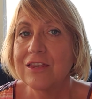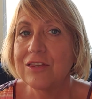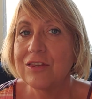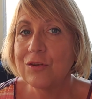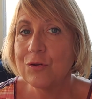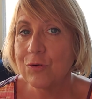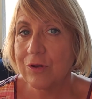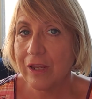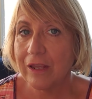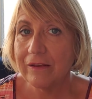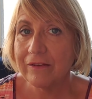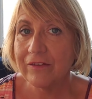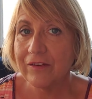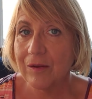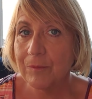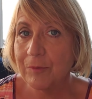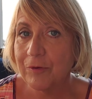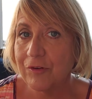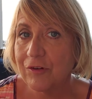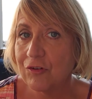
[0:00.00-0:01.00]
You can
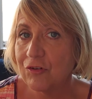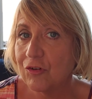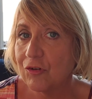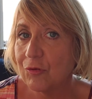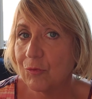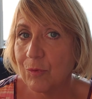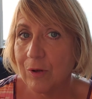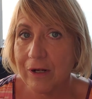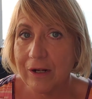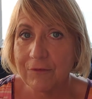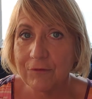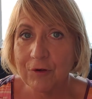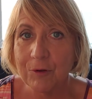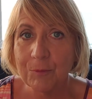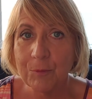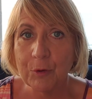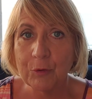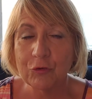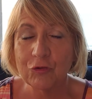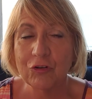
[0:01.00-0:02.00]
substitute whatever
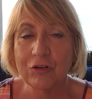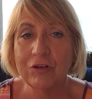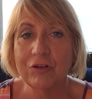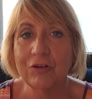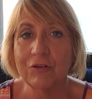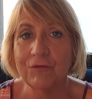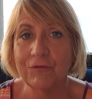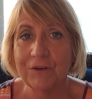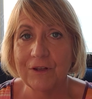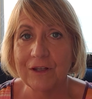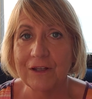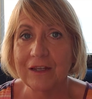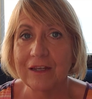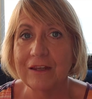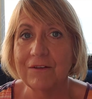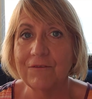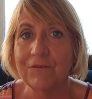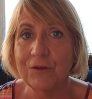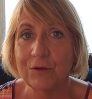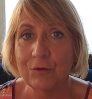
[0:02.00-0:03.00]
emotion you're feeling
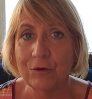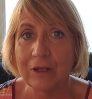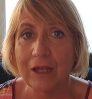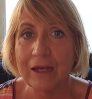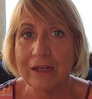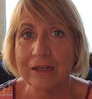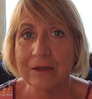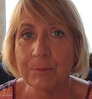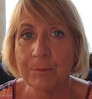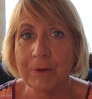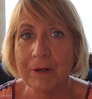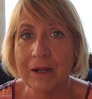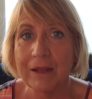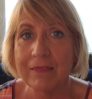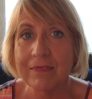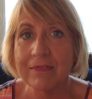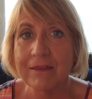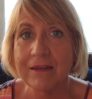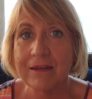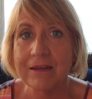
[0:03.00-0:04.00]
if you'd like, but I
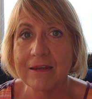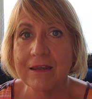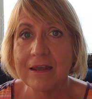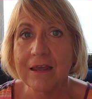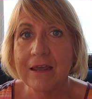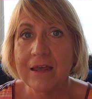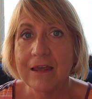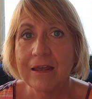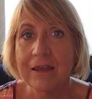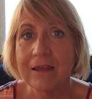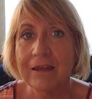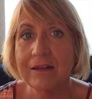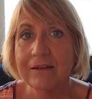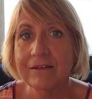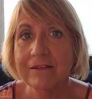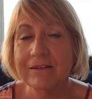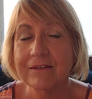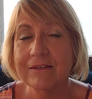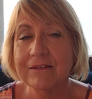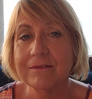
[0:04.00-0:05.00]
think
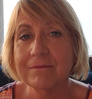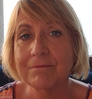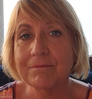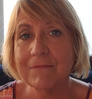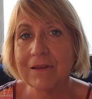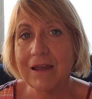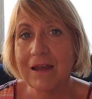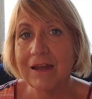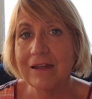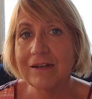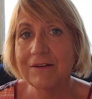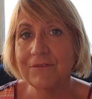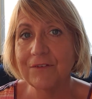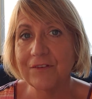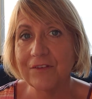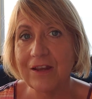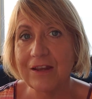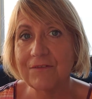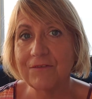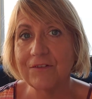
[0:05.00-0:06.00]
it's kind of
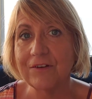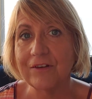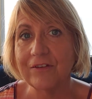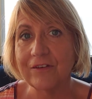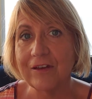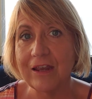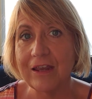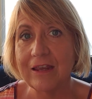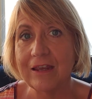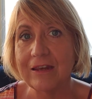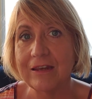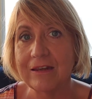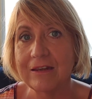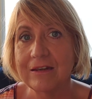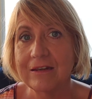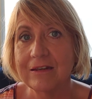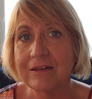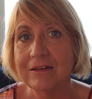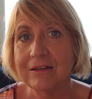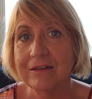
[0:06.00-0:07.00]
safe to say
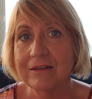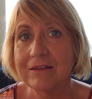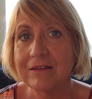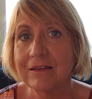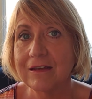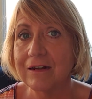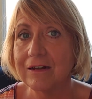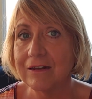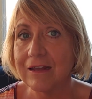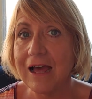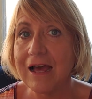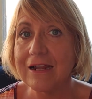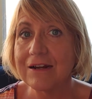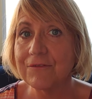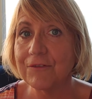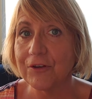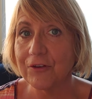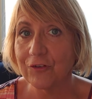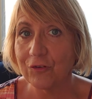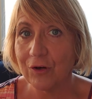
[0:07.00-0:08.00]
that a lot of
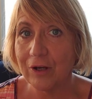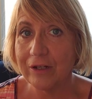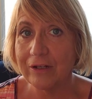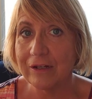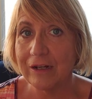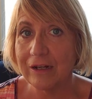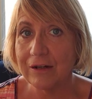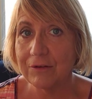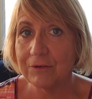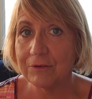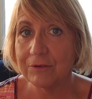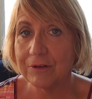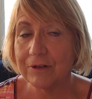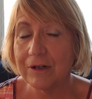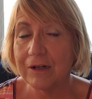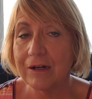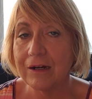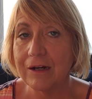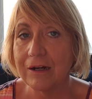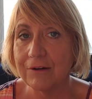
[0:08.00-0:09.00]
us right now
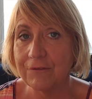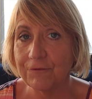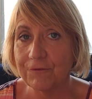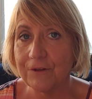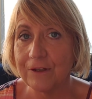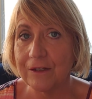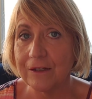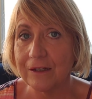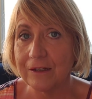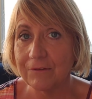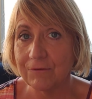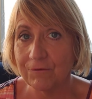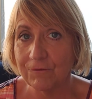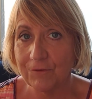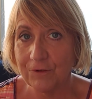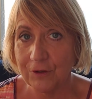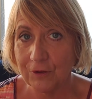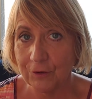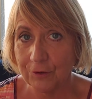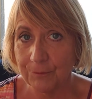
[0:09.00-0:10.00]
are feeling
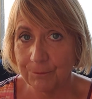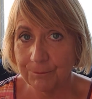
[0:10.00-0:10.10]
fear.